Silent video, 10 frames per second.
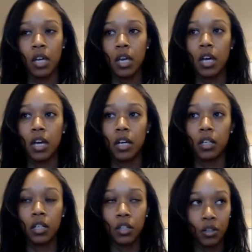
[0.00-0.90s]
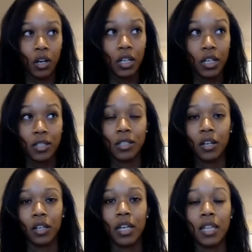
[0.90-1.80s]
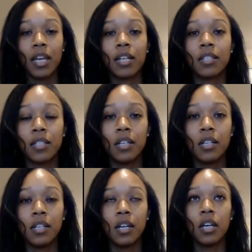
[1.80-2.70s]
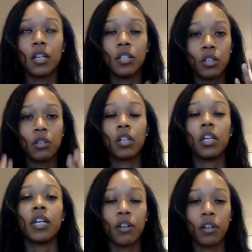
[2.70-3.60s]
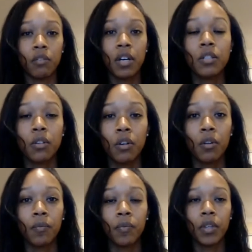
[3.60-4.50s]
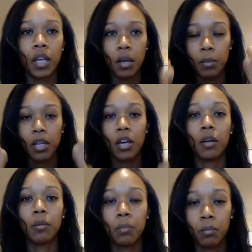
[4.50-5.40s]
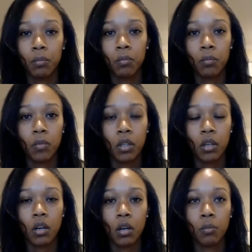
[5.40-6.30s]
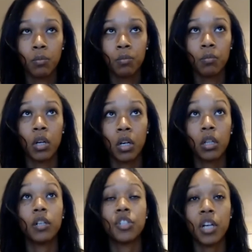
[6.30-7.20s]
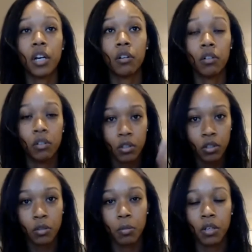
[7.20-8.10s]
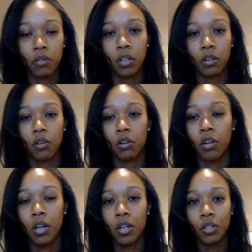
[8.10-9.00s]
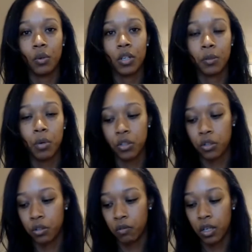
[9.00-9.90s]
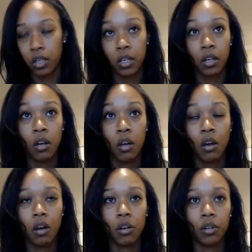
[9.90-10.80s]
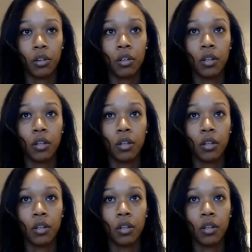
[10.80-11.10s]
and you're not necessarily in that seat until you clean out your vessel and become a clear channel to be a vehicle to express your divinity on earth.